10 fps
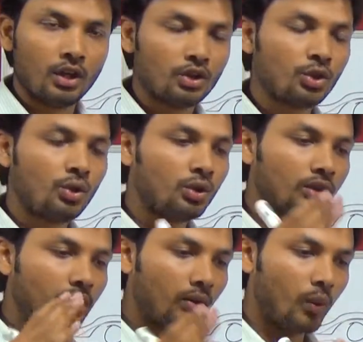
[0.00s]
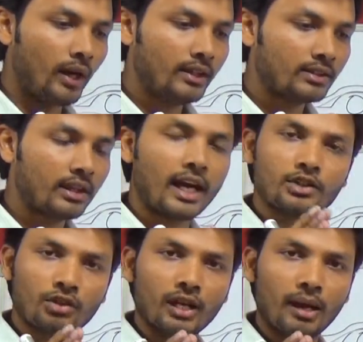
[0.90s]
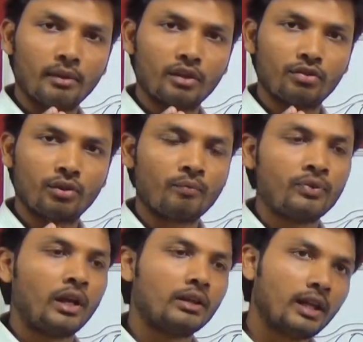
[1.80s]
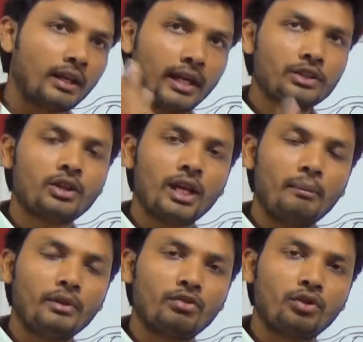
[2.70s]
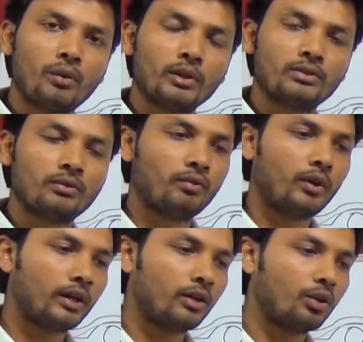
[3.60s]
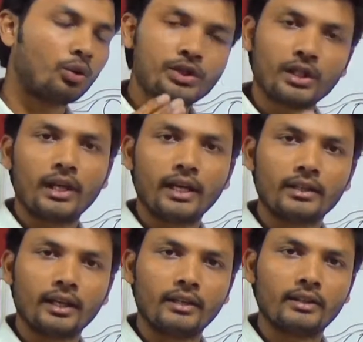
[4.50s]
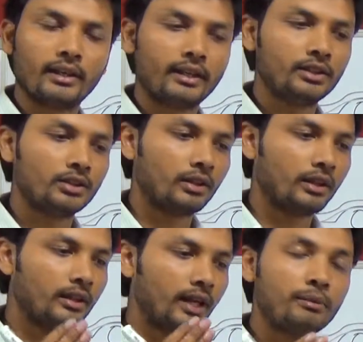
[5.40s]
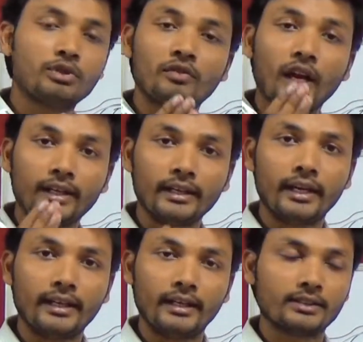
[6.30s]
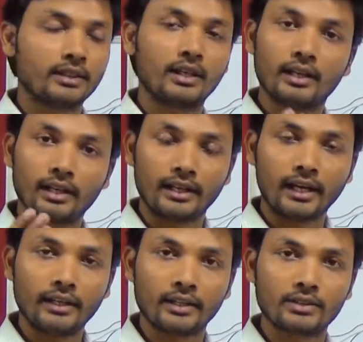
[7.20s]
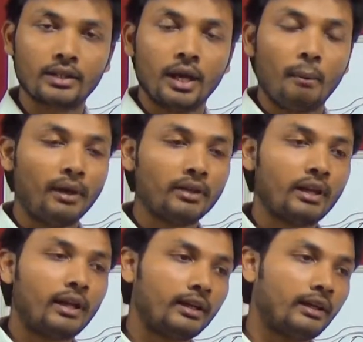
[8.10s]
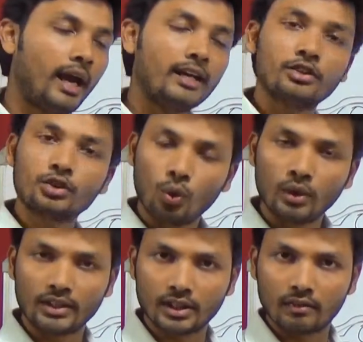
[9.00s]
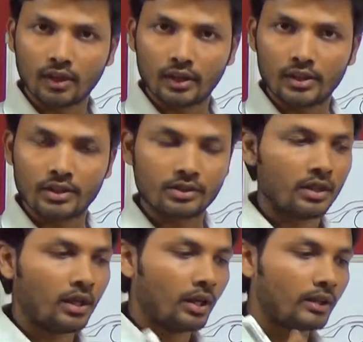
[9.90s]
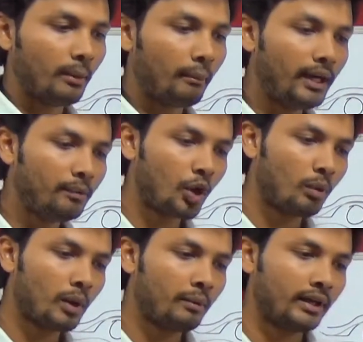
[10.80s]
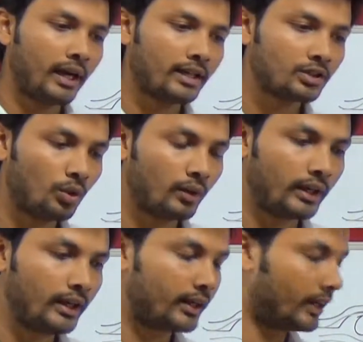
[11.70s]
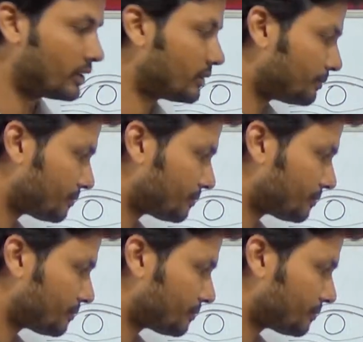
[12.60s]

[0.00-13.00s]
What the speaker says: So the one is the natural laminar flow. The natural laminar flow was worked crucially in the times of 1980s and the early 90s, but it has its own disadvantages. The main problem it has over here is